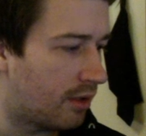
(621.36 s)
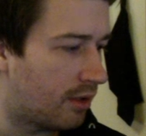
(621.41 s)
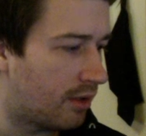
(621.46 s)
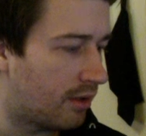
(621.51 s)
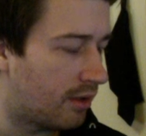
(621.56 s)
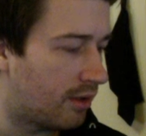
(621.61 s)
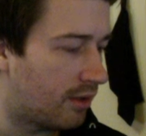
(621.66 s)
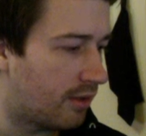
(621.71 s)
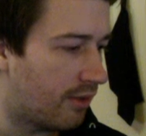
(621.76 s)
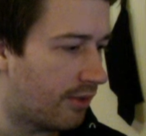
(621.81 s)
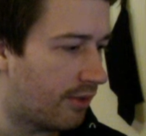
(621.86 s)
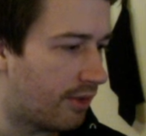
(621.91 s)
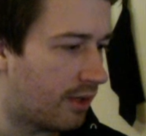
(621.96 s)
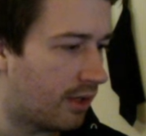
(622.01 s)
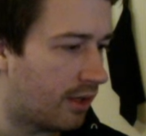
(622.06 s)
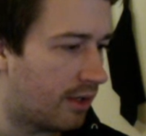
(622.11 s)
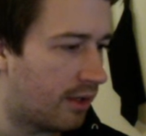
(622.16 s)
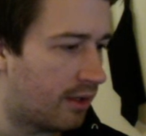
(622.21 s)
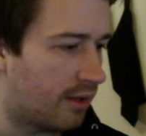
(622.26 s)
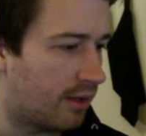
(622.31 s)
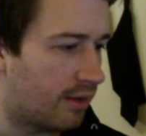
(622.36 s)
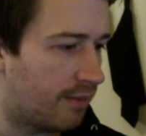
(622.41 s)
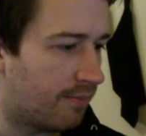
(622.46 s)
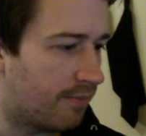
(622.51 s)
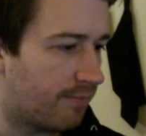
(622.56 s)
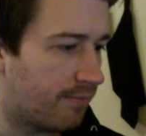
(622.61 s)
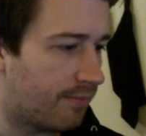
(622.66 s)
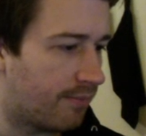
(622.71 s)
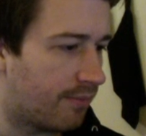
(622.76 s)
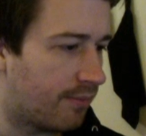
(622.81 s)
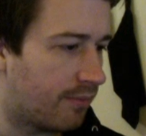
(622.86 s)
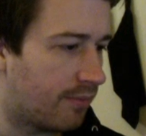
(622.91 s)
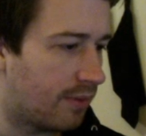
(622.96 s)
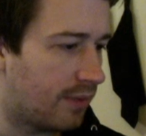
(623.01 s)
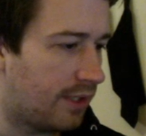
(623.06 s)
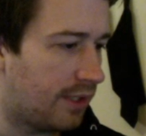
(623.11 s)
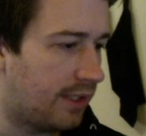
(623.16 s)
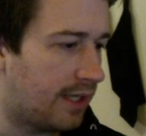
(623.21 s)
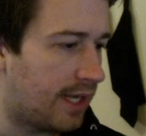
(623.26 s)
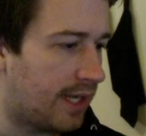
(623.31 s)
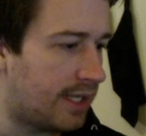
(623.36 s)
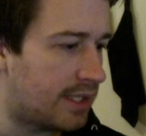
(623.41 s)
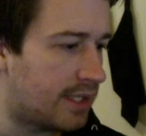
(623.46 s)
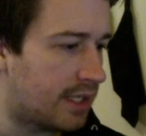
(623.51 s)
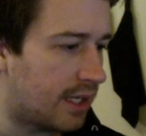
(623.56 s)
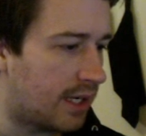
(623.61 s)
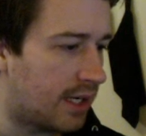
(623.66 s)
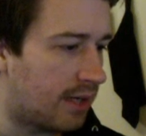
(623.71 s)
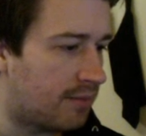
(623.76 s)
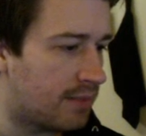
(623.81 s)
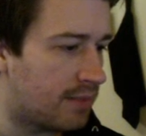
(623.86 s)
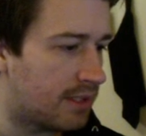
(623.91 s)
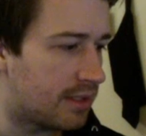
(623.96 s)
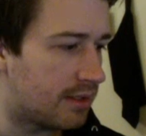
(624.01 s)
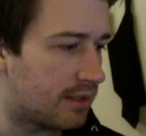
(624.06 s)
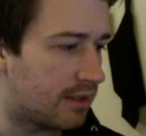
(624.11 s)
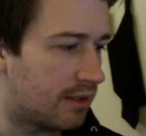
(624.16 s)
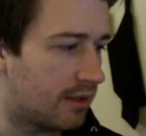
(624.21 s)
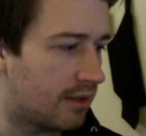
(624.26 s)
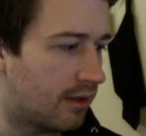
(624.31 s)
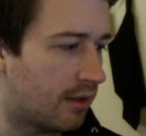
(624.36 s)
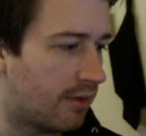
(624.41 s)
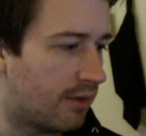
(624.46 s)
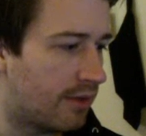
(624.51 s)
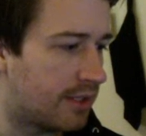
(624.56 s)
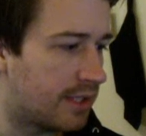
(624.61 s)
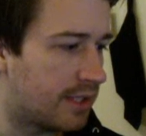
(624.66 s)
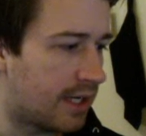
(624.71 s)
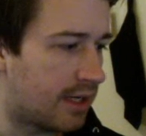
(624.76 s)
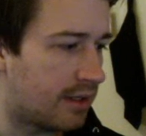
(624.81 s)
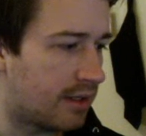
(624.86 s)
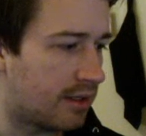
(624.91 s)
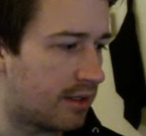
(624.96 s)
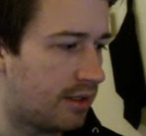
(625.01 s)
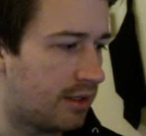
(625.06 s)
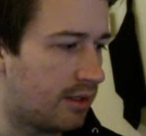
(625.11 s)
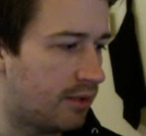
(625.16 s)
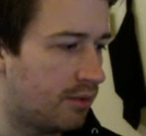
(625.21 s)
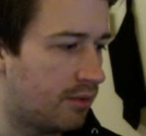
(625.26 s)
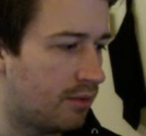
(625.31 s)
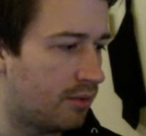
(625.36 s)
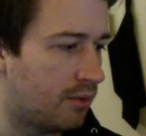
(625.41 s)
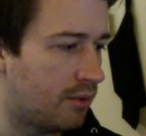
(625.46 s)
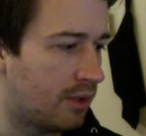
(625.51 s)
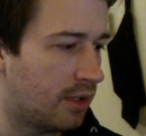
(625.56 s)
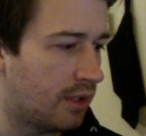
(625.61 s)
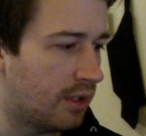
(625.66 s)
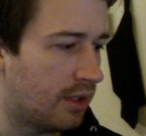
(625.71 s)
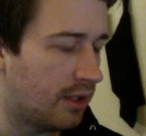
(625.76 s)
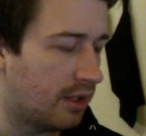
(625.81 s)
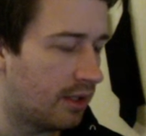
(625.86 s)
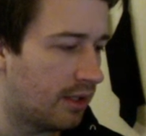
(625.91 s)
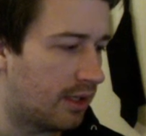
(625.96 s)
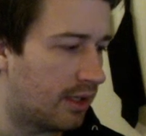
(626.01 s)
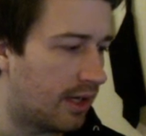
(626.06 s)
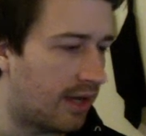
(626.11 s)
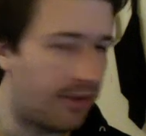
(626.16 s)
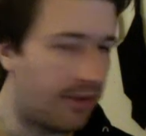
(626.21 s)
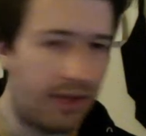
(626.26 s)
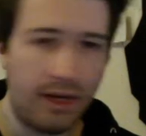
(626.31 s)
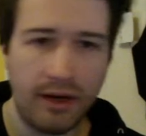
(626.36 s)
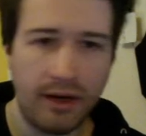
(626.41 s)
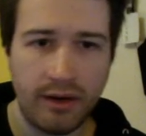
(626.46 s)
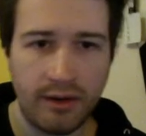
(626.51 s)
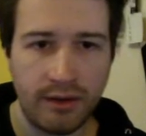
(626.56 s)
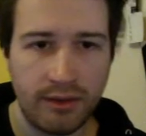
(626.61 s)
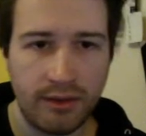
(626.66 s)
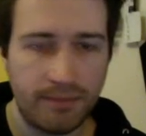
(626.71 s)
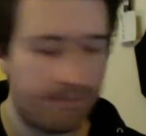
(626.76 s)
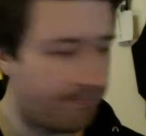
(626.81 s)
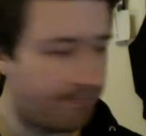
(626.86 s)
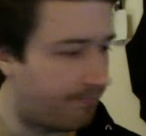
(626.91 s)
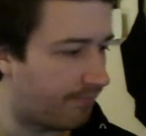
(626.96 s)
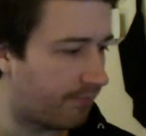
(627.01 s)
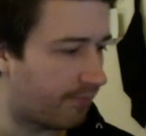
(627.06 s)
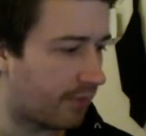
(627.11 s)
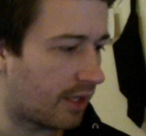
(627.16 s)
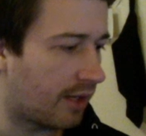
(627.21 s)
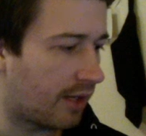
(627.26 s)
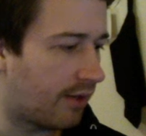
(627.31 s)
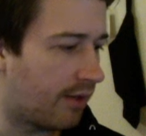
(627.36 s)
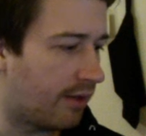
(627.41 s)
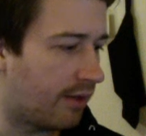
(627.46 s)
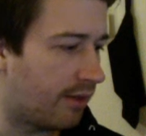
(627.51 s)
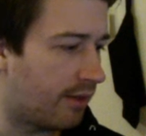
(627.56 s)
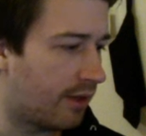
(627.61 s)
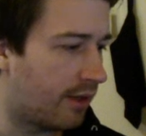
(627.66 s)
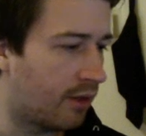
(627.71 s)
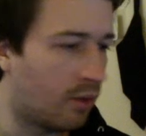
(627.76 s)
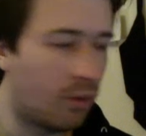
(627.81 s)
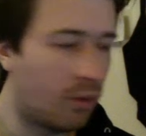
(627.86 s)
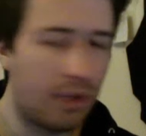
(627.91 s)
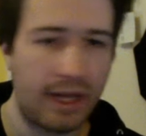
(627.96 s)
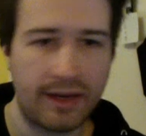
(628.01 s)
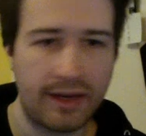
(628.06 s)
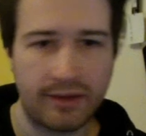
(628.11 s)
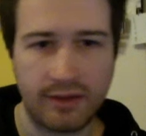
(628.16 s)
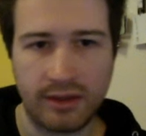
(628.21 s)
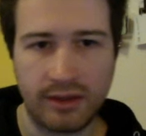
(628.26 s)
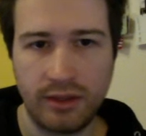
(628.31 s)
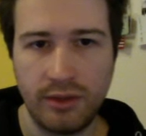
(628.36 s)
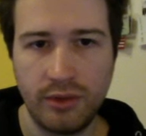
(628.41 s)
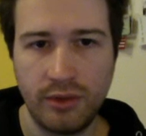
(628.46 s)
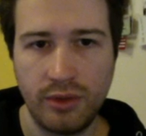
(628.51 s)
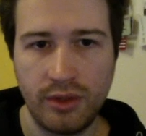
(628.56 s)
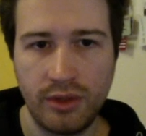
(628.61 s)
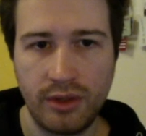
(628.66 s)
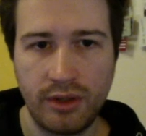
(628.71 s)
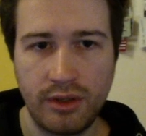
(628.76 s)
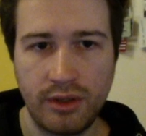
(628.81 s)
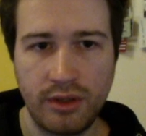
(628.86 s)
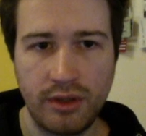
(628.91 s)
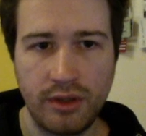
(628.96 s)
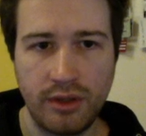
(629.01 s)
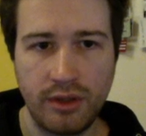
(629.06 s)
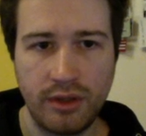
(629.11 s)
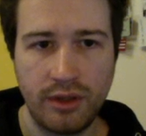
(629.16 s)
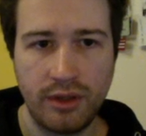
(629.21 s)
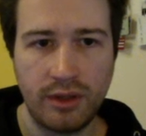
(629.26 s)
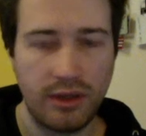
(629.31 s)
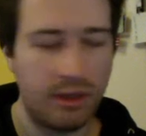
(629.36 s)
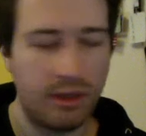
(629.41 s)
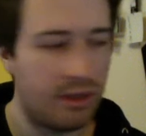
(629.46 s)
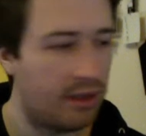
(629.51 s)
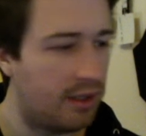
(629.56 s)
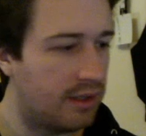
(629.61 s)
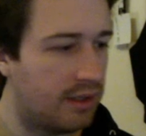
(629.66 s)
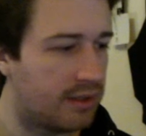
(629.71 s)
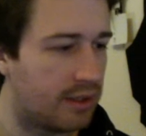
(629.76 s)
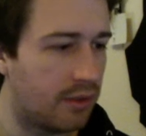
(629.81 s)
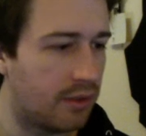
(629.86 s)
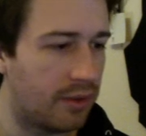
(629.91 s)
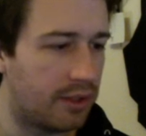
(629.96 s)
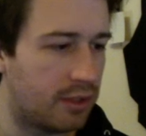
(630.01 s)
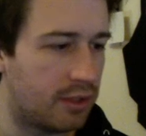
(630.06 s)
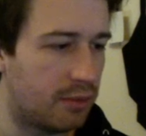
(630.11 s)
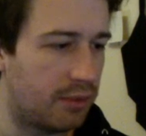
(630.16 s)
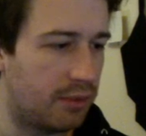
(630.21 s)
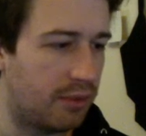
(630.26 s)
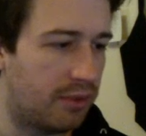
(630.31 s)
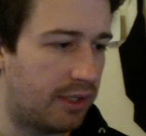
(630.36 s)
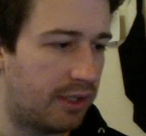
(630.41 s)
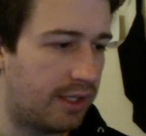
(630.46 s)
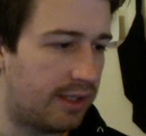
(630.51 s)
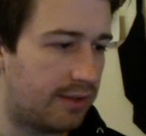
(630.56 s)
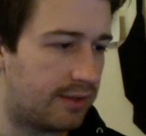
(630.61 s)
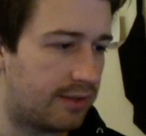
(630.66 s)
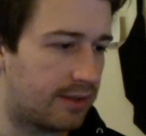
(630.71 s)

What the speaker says: the delay times of the second queue are there, the whole executor is going to be released.